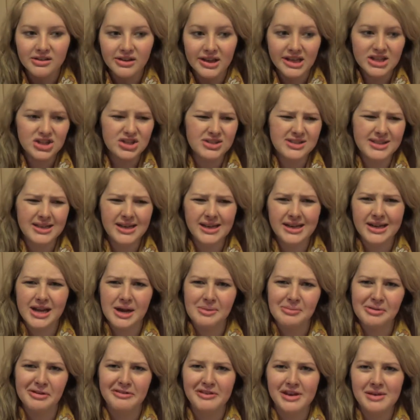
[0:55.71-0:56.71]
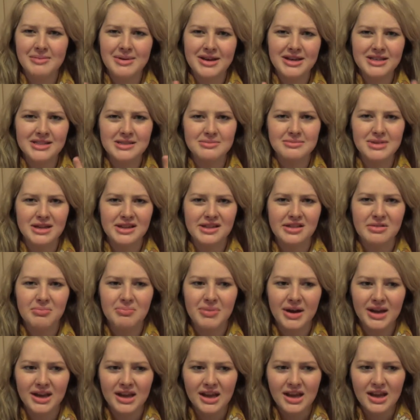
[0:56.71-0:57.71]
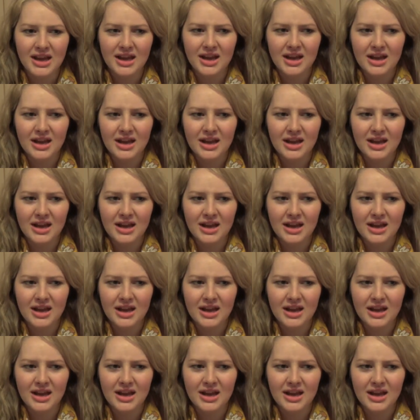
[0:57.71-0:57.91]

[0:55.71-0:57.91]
They actually send out a couple of emails a month, but